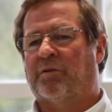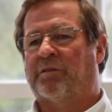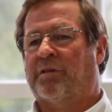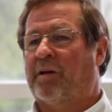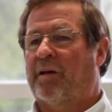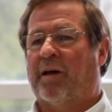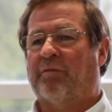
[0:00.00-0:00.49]
you
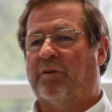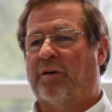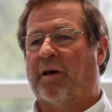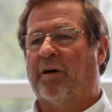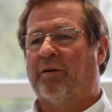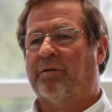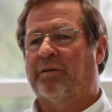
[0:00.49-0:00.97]
say, have a
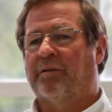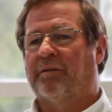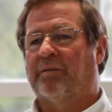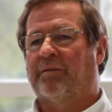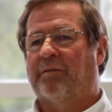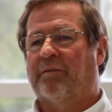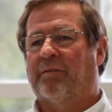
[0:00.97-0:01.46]
go,
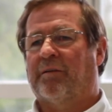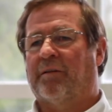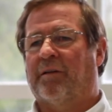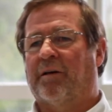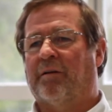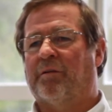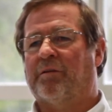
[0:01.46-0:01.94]

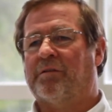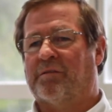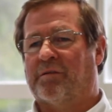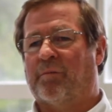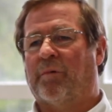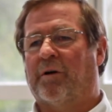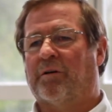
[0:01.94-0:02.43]
and this is
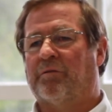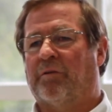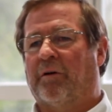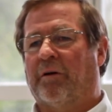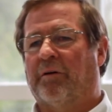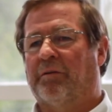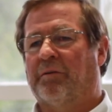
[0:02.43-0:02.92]
a place here.